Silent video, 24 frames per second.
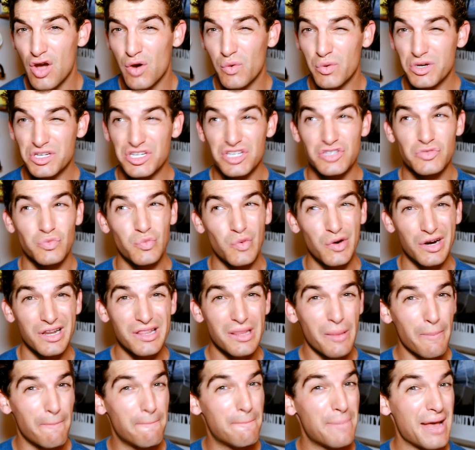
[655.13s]
which is one of
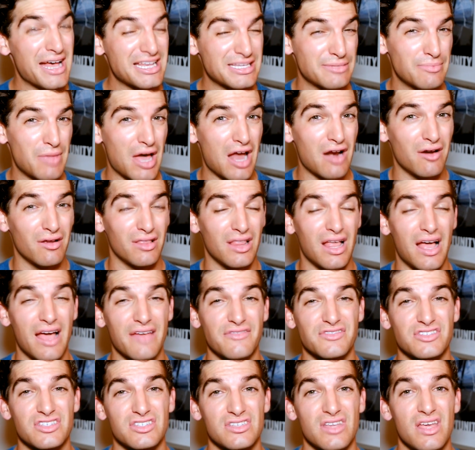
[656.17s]
the best battery
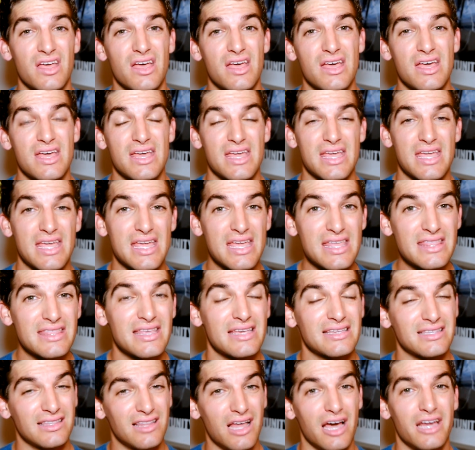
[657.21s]
lives in
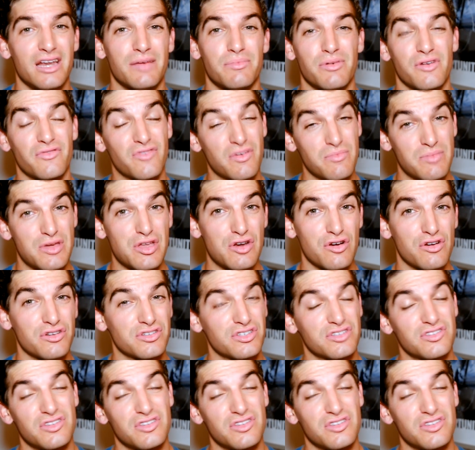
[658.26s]
this lineup of computers.